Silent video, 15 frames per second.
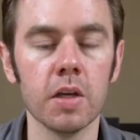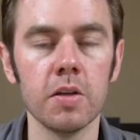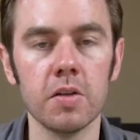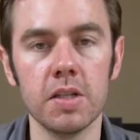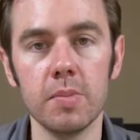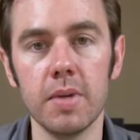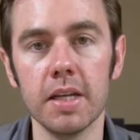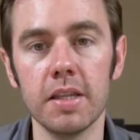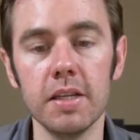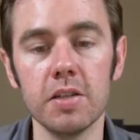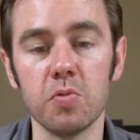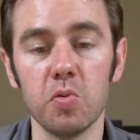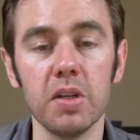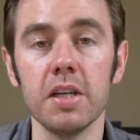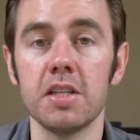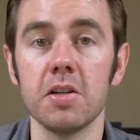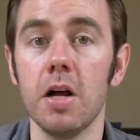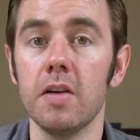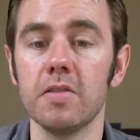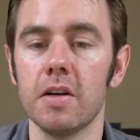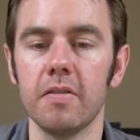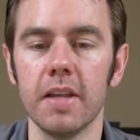So something like this really
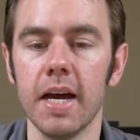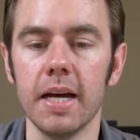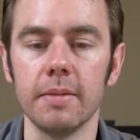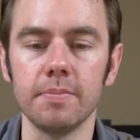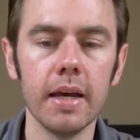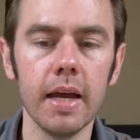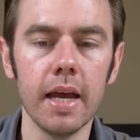solves all that.